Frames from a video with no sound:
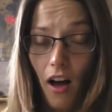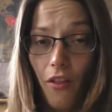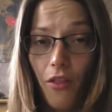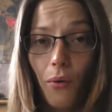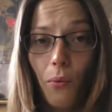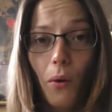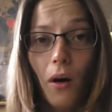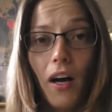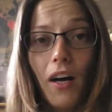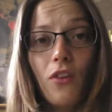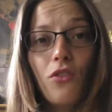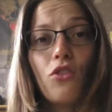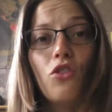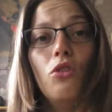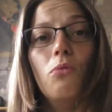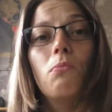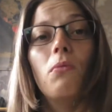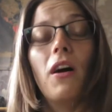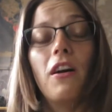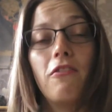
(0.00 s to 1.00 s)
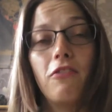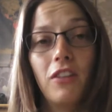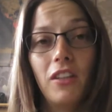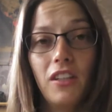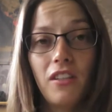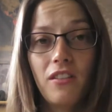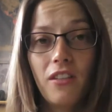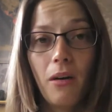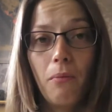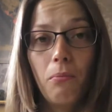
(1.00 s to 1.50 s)
otherwise you might
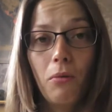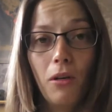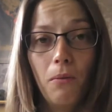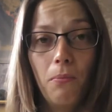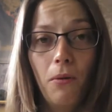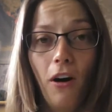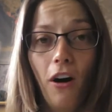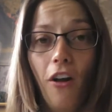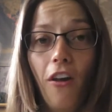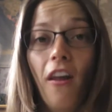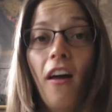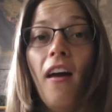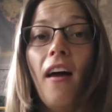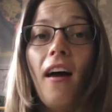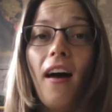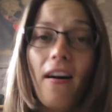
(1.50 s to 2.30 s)
really stumble upon